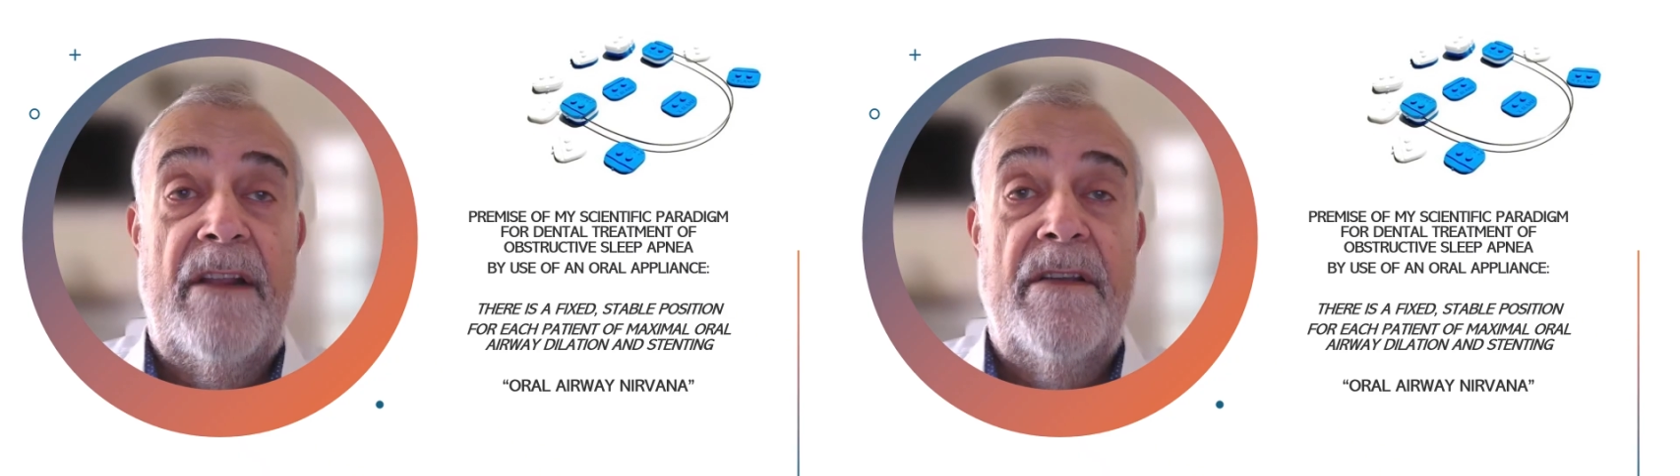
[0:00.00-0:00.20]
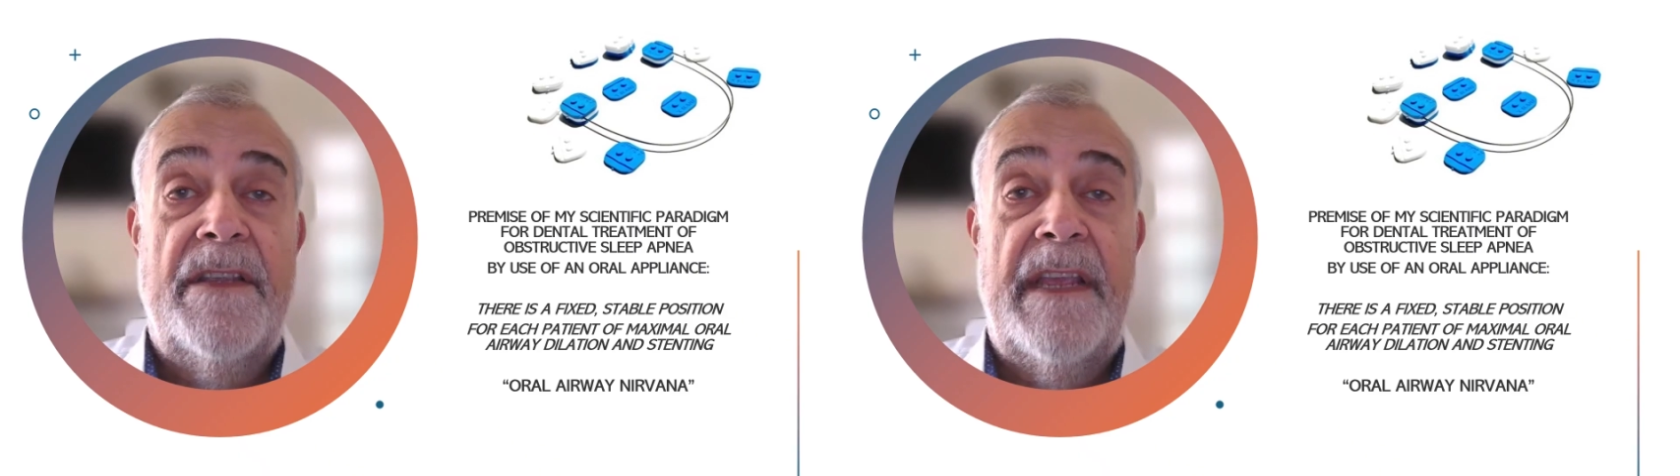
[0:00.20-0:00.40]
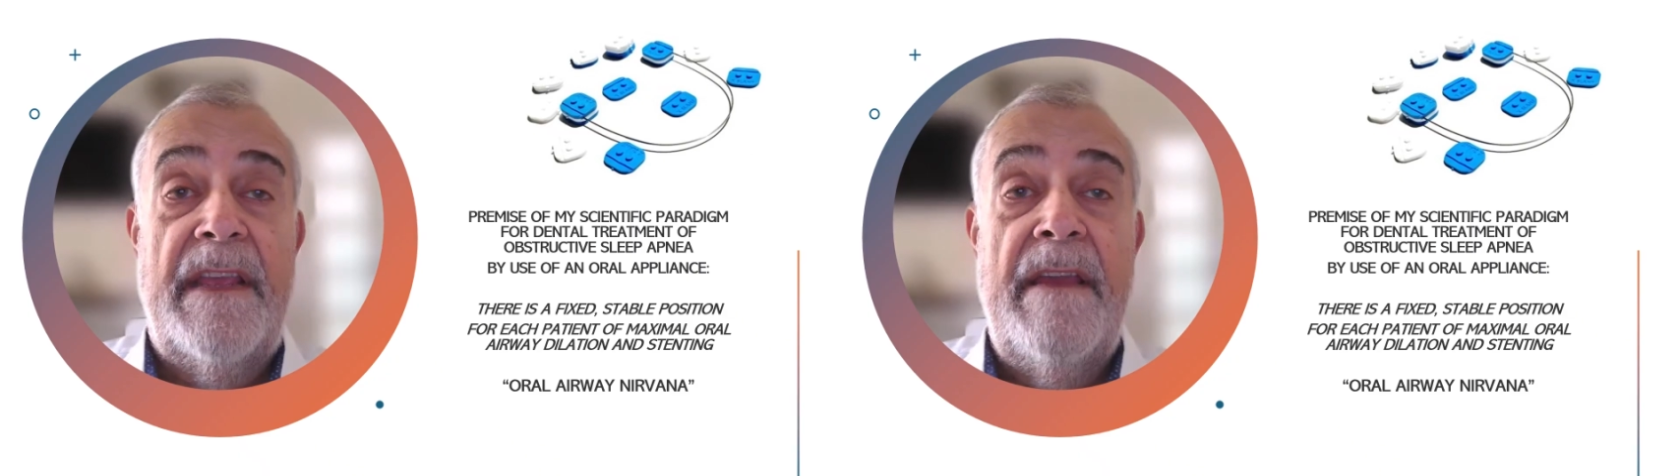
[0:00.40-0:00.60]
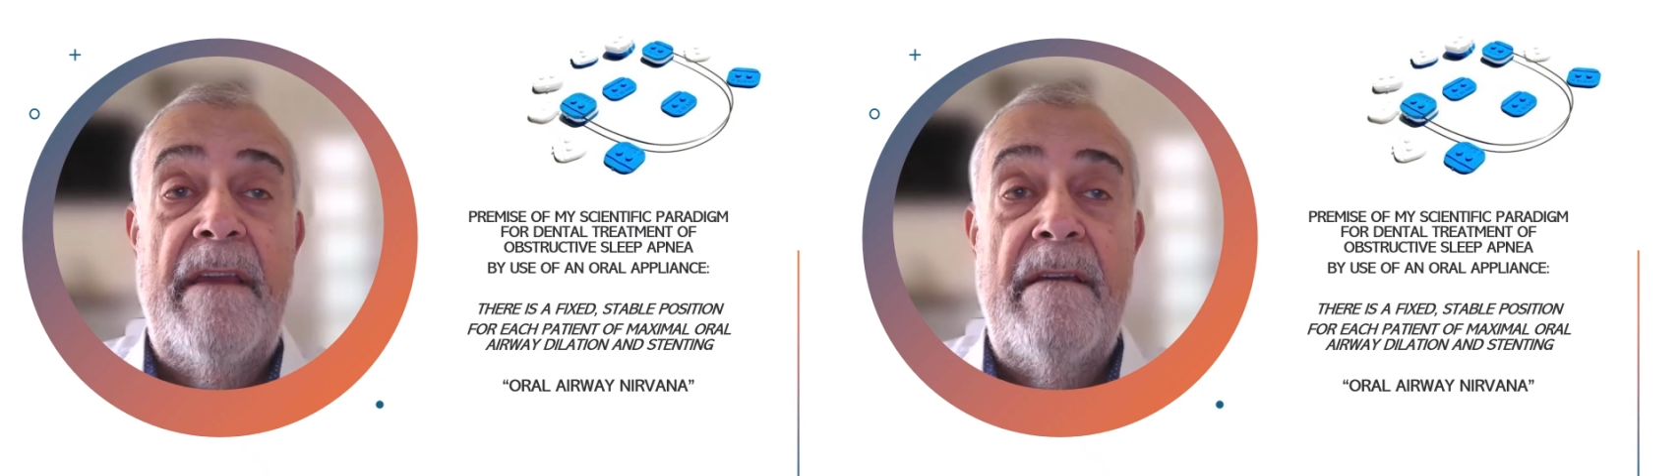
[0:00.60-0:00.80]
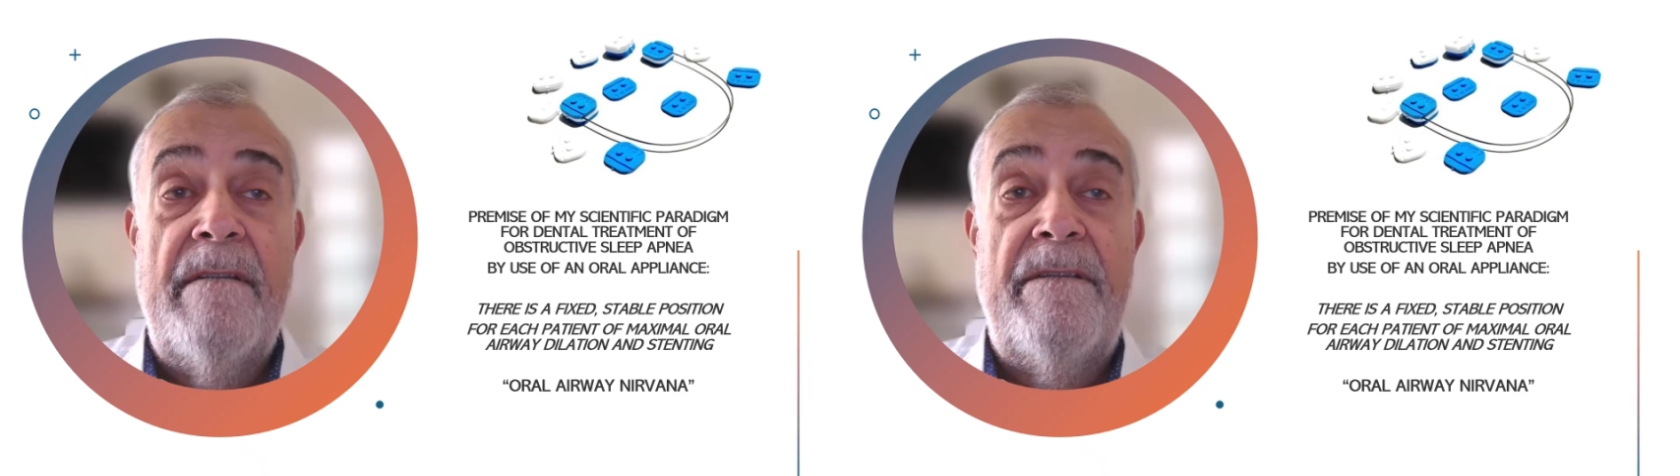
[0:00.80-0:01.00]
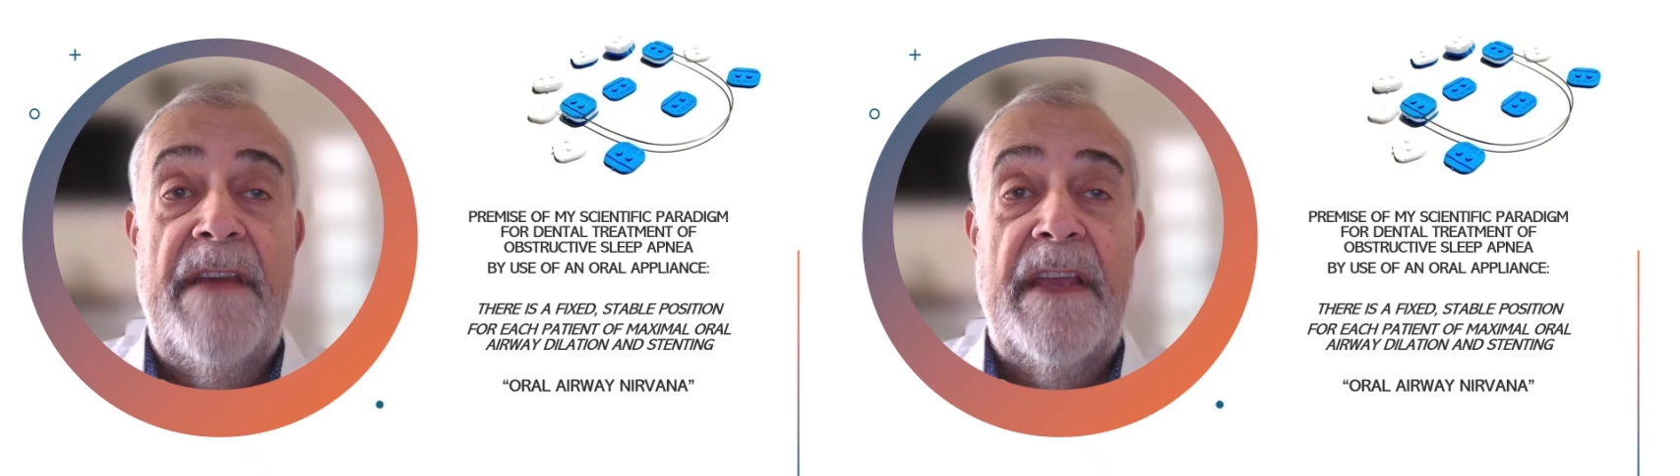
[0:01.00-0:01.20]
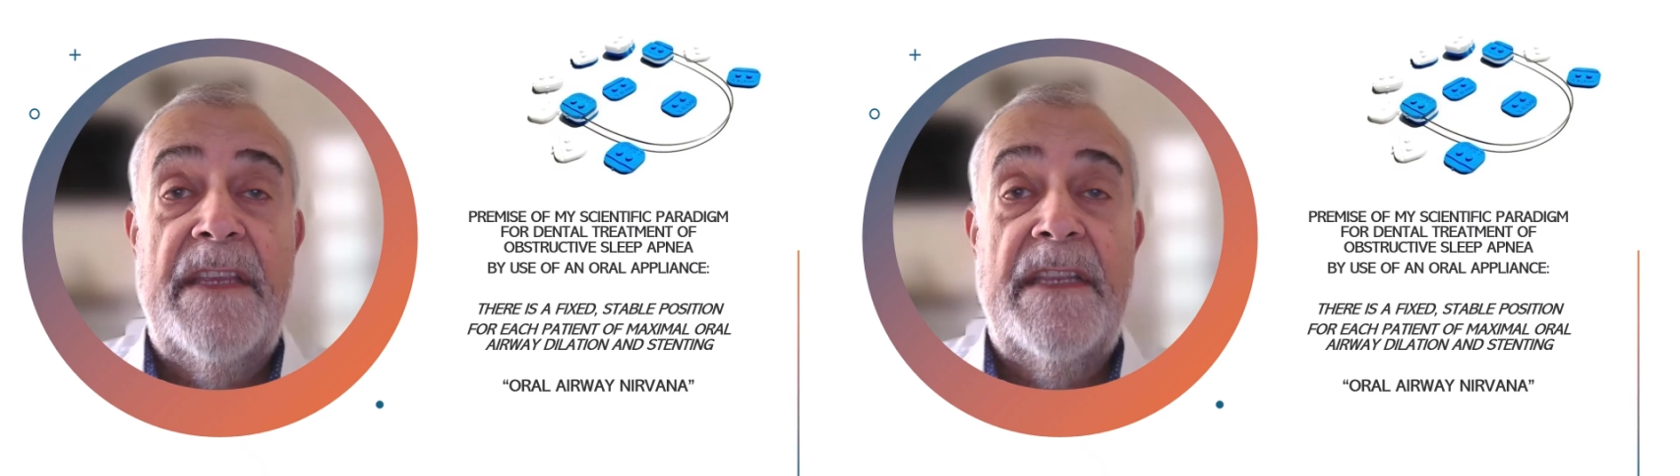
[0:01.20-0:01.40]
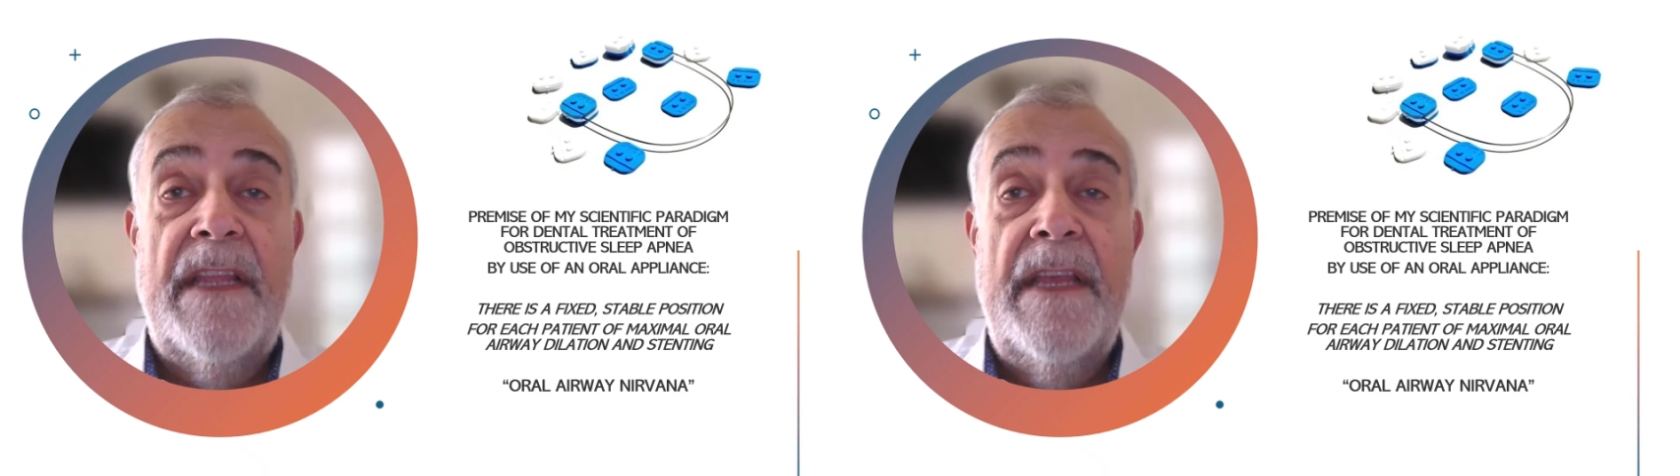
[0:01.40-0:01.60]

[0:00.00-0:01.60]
is a fixed,